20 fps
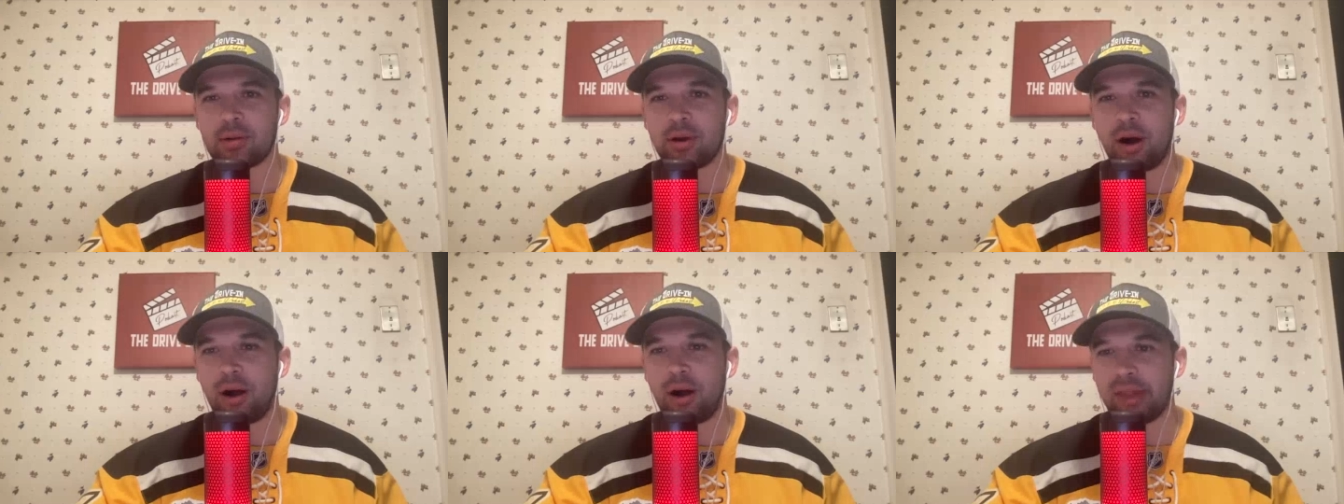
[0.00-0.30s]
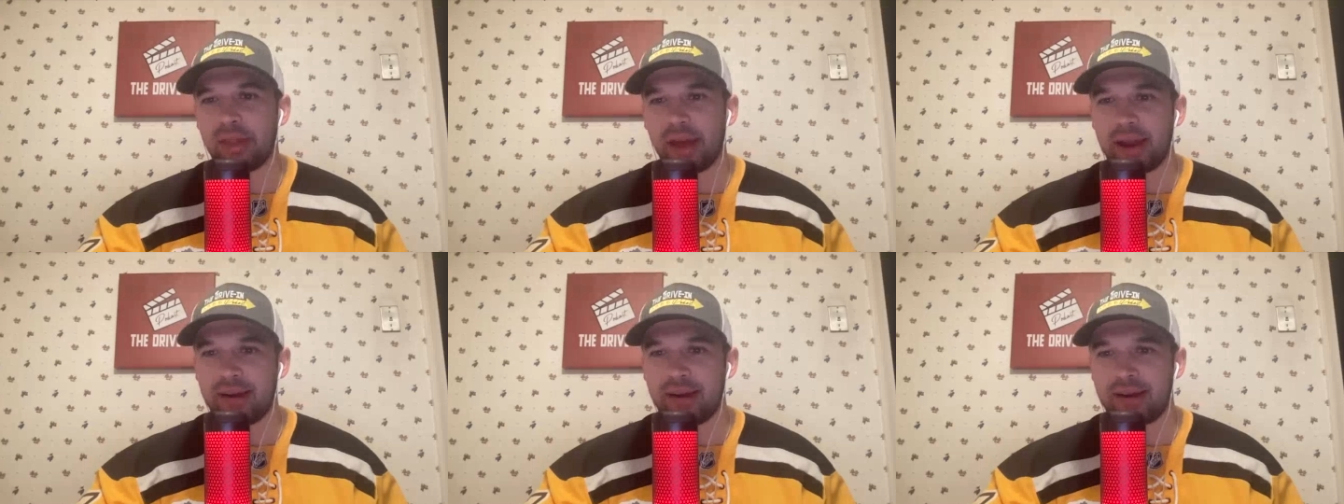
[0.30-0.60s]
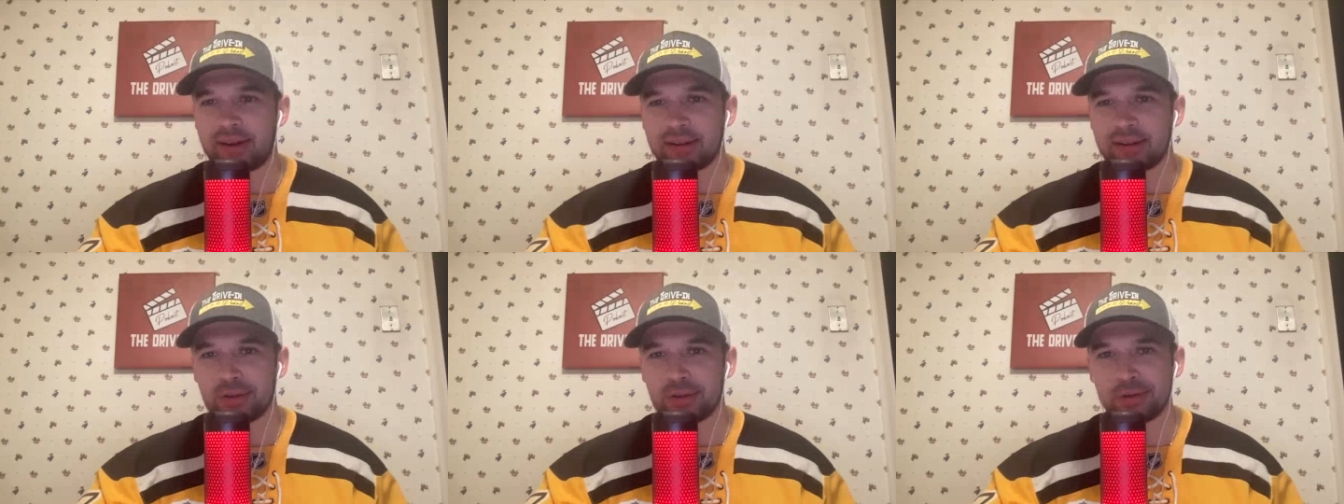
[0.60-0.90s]
calling that
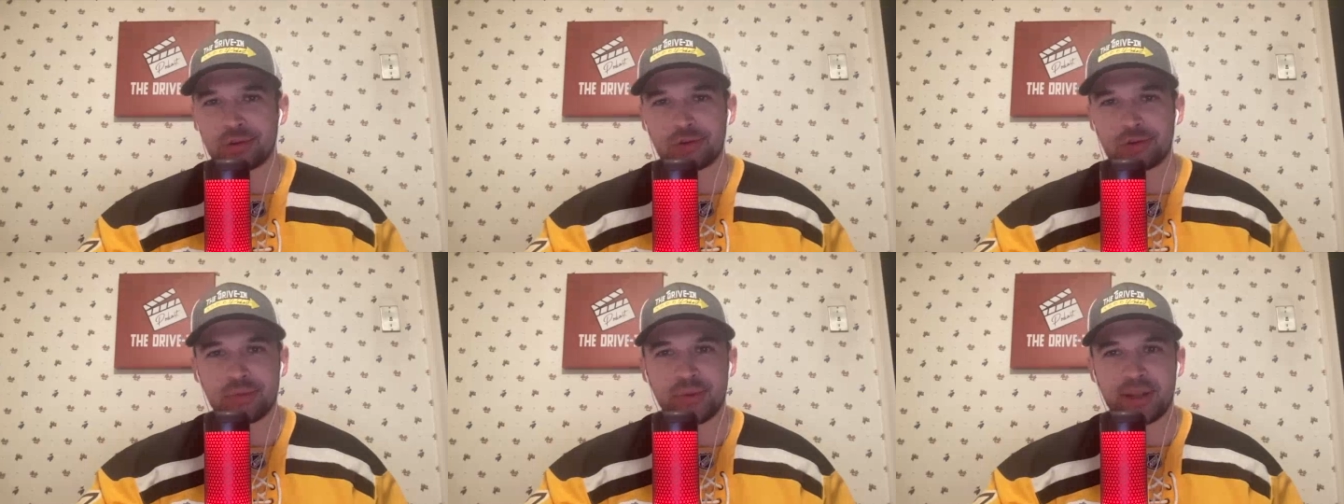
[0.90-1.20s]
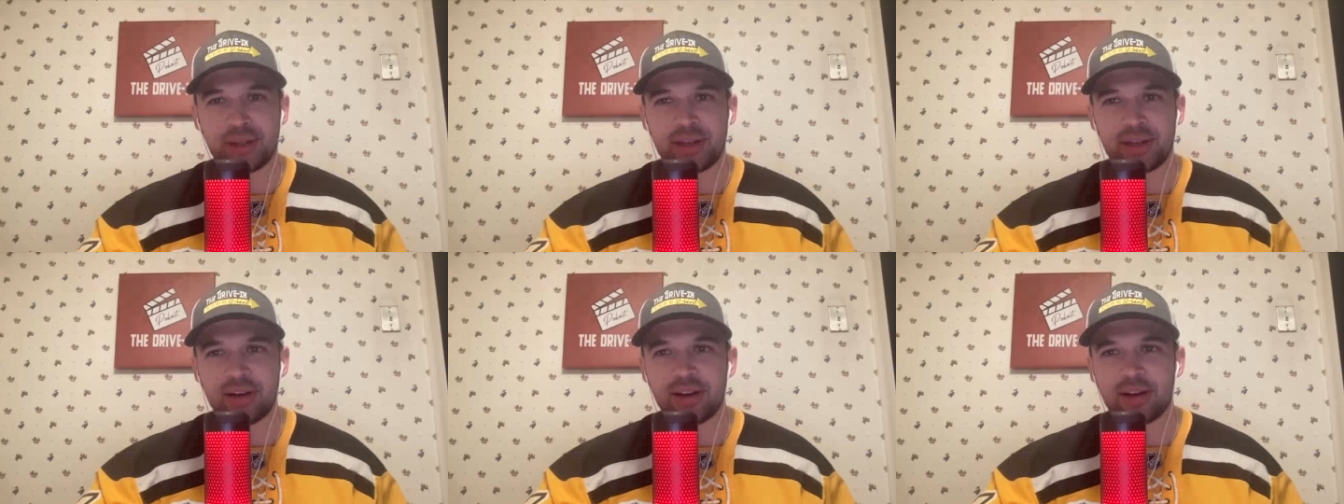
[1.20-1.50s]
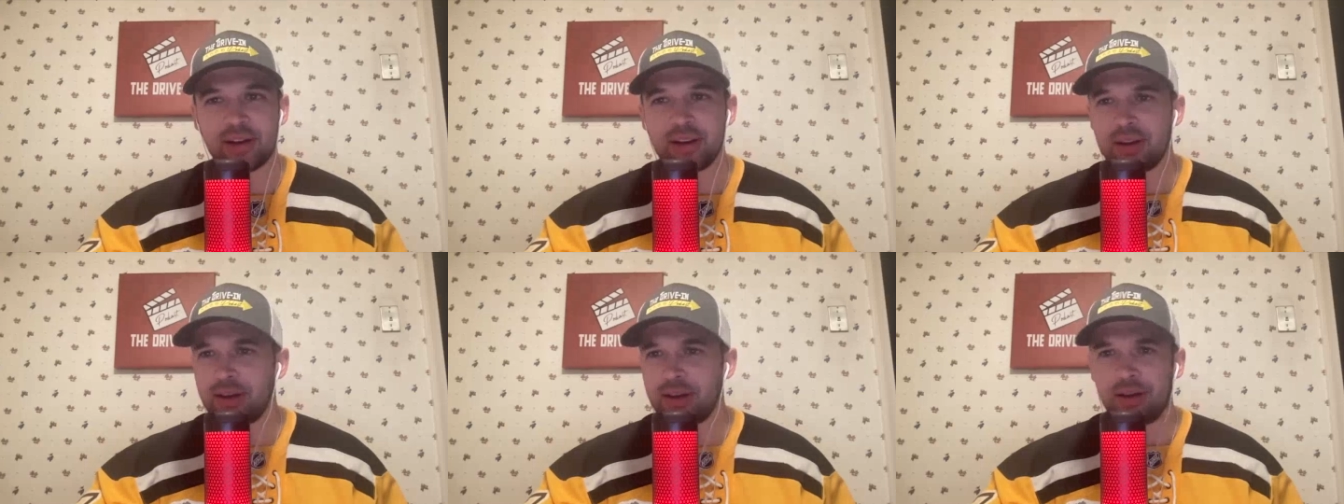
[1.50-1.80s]
out on social media.
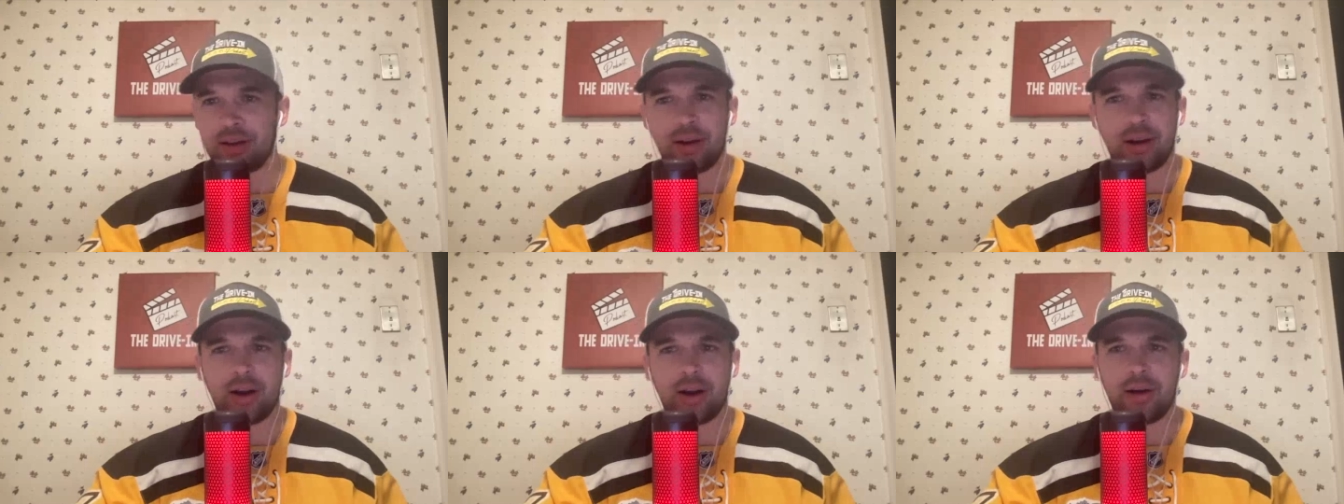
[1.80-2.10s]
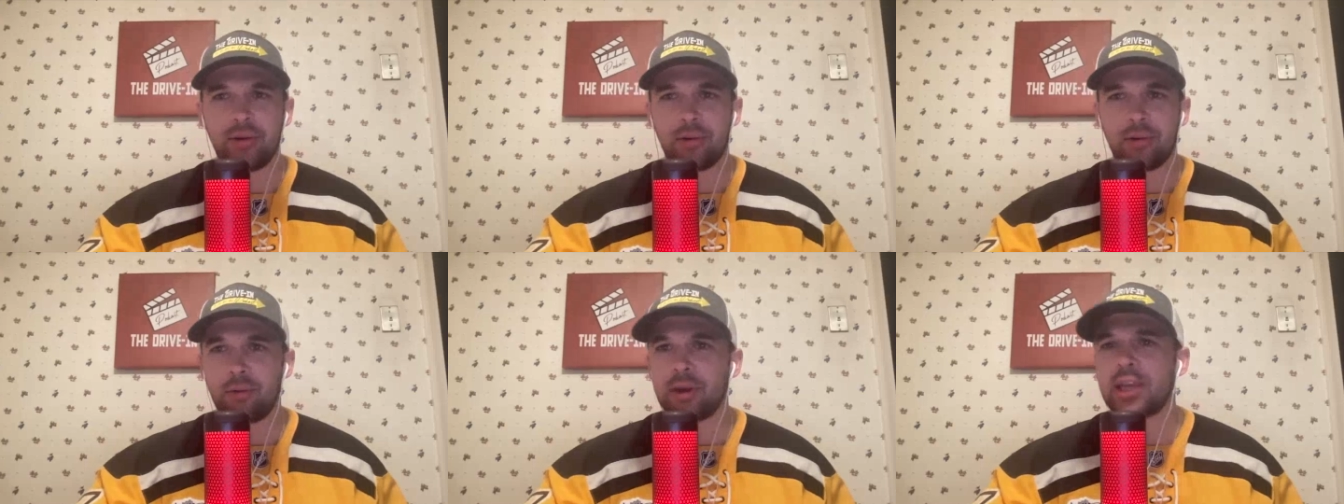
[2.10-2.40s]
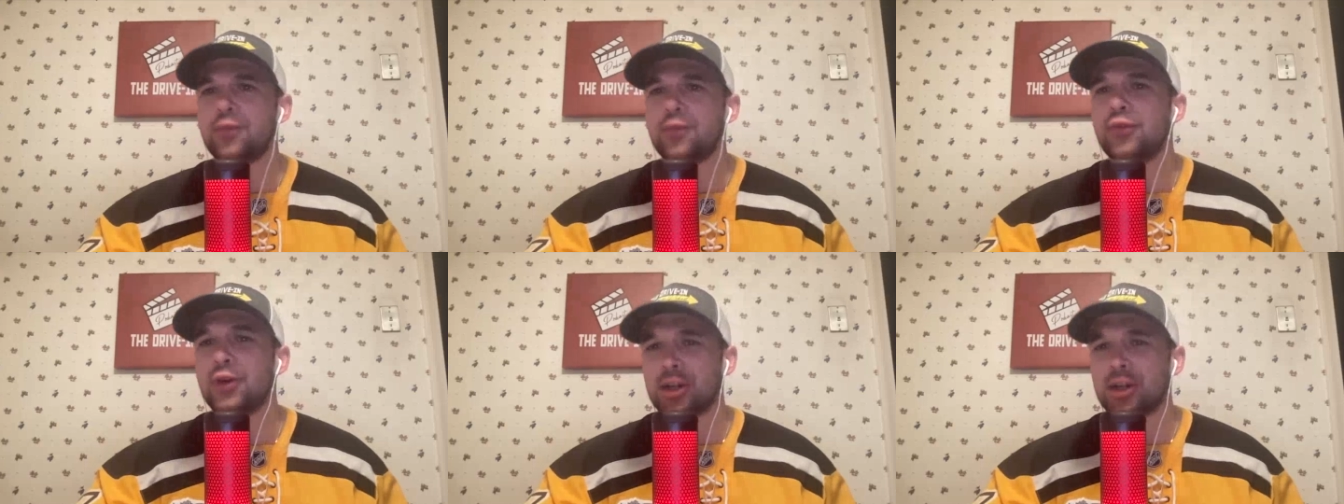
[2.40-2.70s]
Uh,
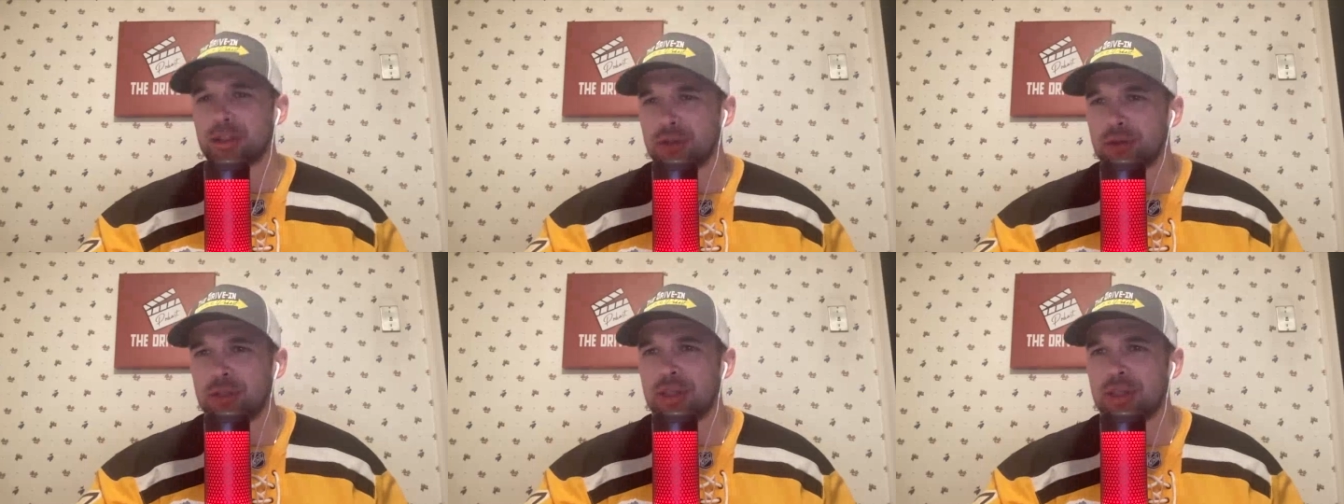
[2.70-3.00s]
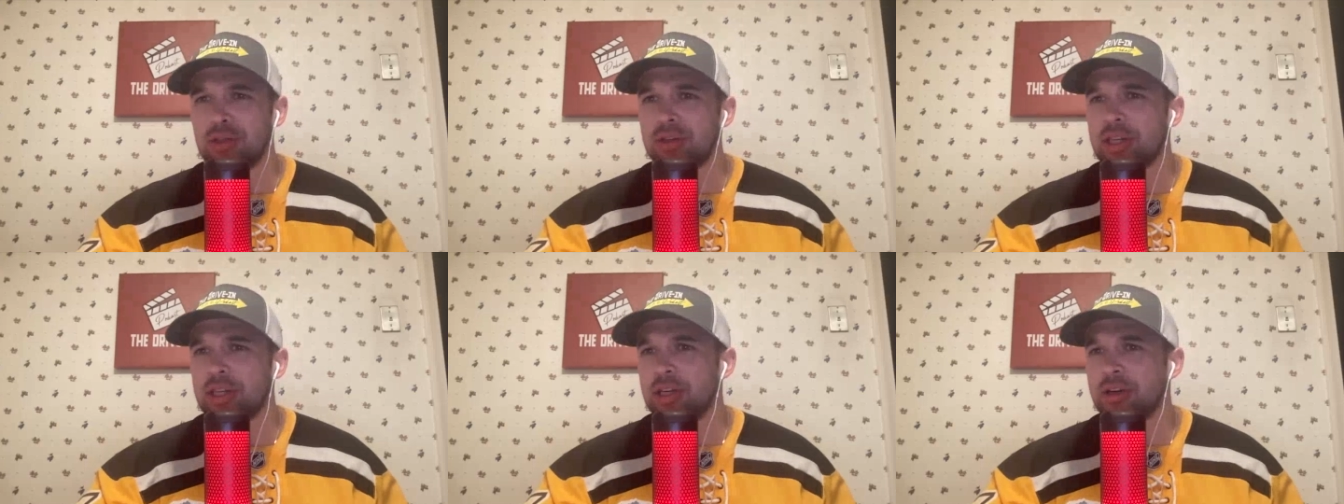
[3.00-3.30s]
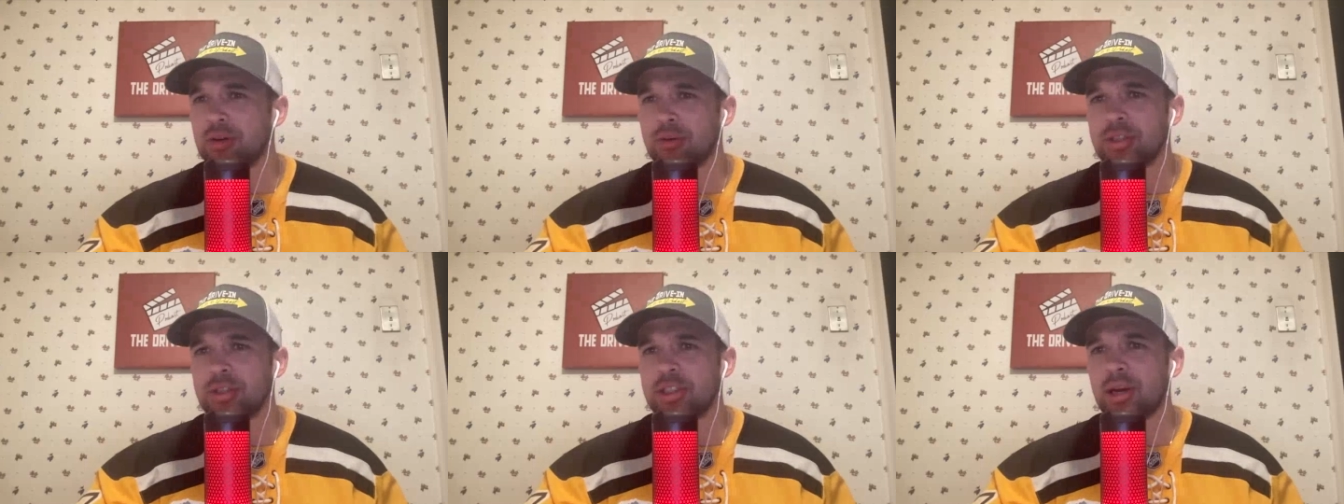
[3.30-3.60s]
Ricky Flex, you still
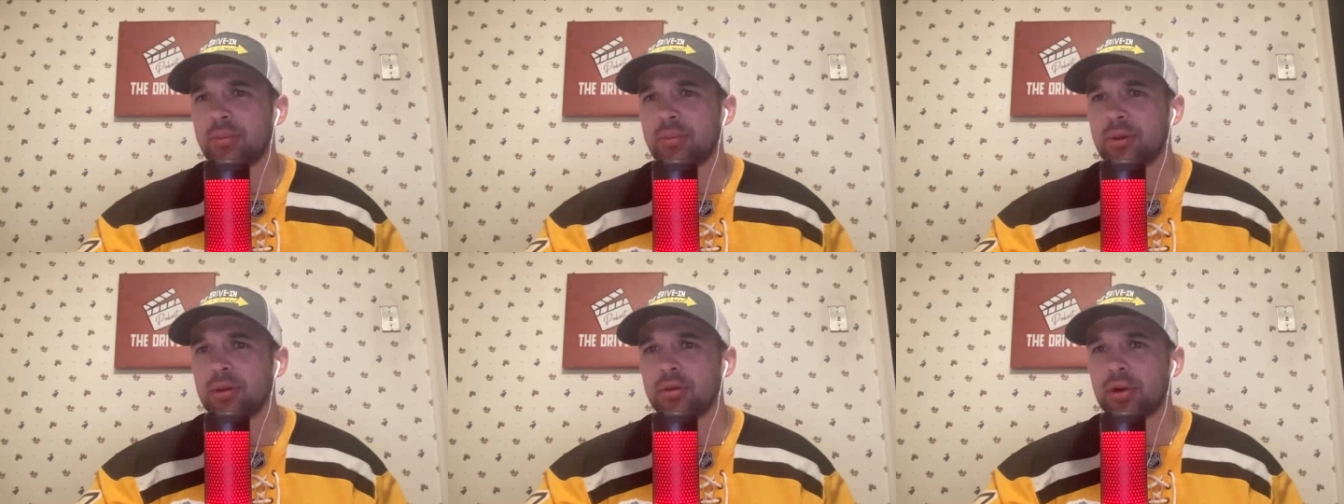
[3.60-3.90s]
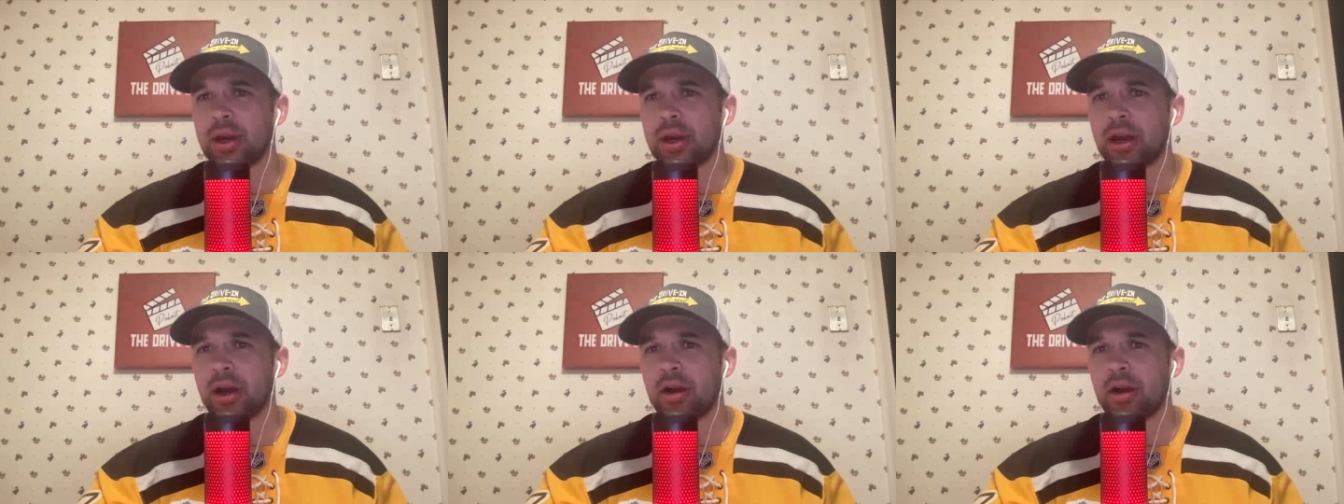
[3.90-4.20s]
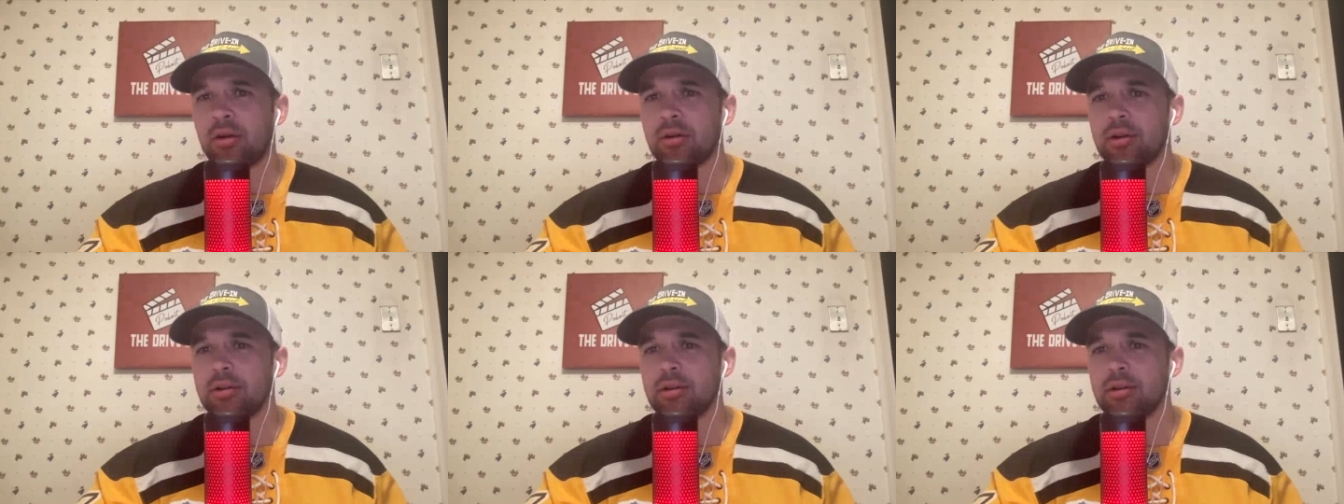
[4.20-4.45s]
here? What's up with you right now?